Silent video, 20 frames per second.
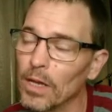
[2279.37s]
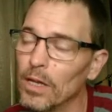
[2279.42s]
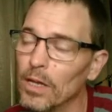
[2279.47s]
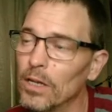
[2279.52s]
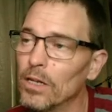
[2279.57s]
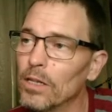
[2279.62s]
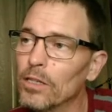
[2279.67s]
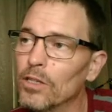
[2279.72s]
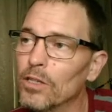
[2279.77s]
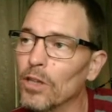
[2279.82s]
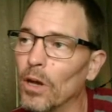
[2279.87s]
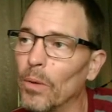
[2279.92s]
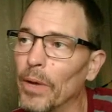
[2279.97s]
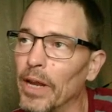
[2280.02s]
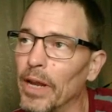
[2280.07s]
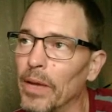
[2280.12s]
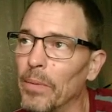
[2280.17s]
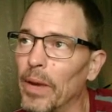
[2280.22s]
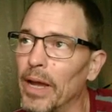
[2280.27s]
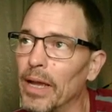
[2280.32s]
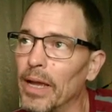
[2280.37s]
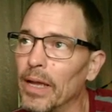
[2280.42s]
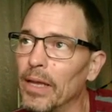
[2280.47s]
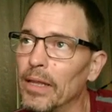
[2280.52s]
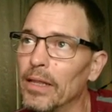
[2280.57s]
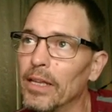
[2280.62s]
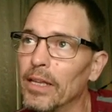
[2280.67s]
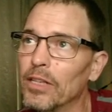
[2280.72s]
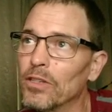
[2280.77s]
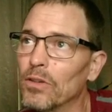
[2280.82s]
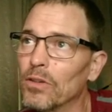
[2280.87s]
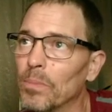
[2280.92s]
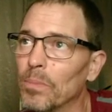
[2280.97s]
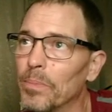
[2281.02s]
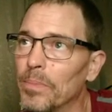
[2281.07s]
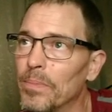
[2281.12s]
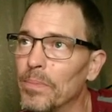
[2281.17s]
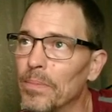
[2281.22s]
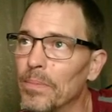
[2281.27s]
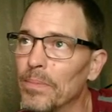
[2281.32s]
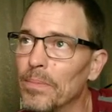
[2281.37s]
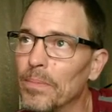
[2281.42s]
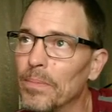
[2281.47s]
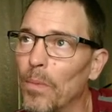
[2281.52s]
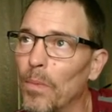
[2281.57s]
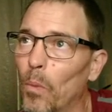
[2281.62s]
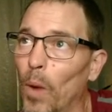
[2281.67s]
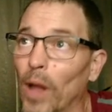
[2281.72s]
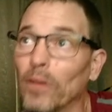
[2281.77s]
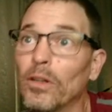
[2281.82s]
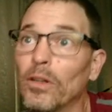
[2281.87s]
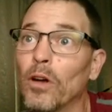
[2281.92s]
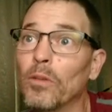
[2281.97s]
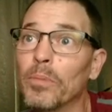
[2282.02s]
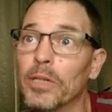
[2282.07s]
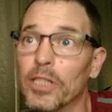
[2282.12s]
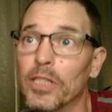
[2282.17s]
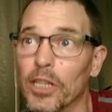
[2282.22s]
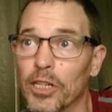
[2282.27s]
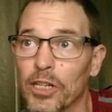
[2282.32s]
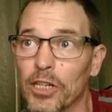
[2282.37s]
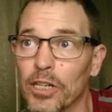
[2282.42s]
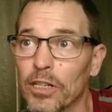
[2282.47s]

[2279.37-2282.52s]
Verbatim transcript: So anyway, these are well-known positions